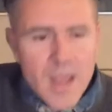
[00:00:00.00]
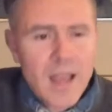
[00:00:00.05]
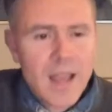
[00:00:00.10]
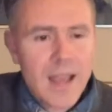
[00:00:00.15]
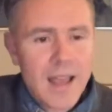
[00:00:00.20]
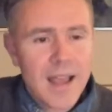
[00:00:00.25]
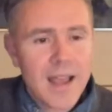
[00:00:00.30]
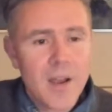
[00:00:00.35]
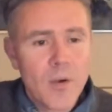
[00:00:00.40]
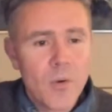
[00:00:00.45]

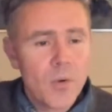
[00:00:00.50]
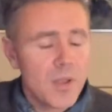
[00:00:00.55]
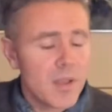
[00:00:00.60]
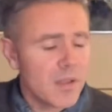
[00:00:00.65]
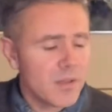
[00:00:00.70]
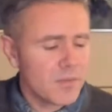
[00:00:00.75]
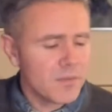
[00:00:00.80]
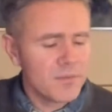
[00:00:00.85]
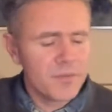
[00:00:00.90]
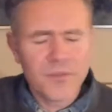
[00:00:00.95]
I
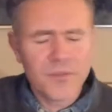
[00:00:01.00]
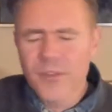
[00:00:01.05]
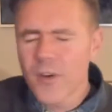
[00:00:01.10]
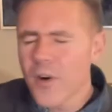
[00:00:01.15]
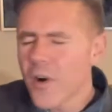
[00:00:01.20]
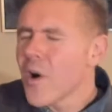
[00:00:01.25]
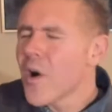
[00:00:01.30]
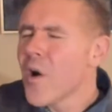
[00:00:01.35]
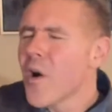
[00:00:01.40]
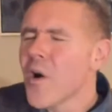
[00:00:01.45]
went for
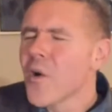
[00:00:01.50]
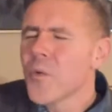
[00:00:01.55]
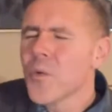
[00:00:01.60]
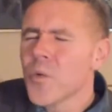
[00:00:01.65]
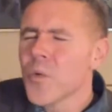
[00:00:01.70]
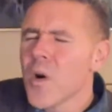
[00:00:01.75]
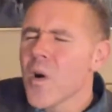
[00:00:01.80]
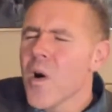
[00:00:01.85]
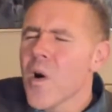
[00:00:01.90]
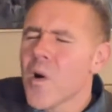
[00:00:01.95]

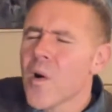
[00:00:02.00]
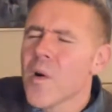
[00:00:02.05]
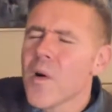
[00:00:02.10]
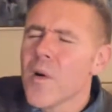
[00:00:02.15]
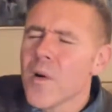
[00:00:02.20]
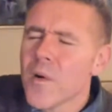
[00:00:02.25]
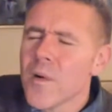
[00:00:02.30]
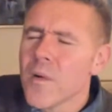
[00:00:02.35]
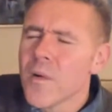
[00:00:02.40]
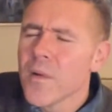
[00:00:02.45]
a
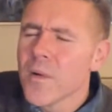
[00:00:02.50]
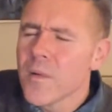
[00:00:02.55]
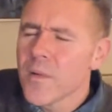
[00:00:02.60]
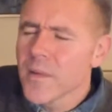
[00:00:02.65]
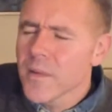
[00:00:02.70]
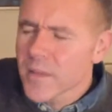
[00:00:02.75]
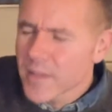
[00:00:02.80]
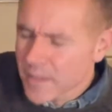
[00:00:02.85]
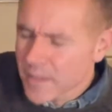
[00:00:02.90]
walk